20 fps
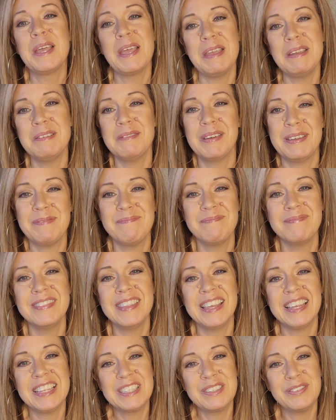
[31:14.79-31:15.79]
Anyway,
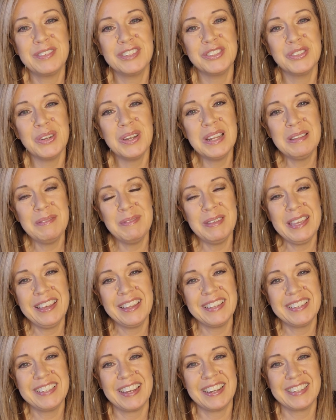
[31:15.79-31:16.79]
thanks for joining me.
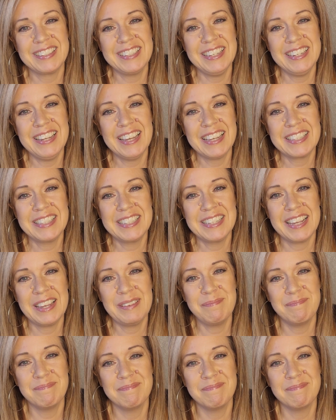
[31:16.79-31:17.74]
I'll talk to you next time.